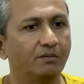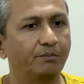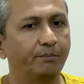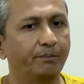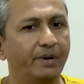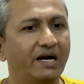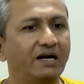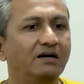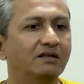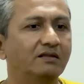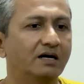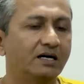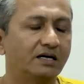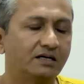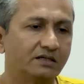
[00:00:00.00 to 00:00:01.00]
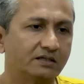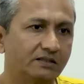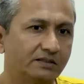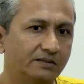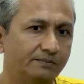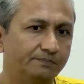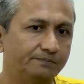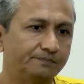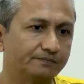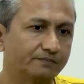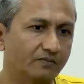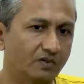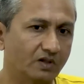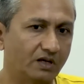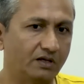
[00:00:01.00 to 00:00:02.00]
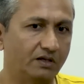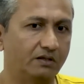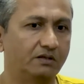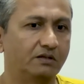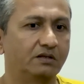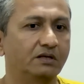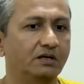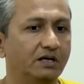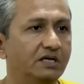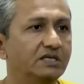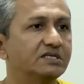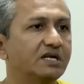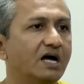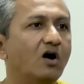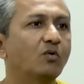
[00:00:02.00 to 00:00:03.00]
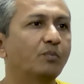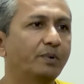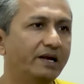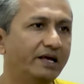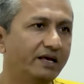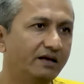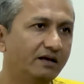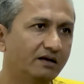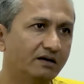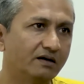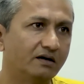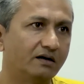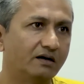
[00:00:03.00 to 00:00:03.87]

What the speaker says: meant that he's now playing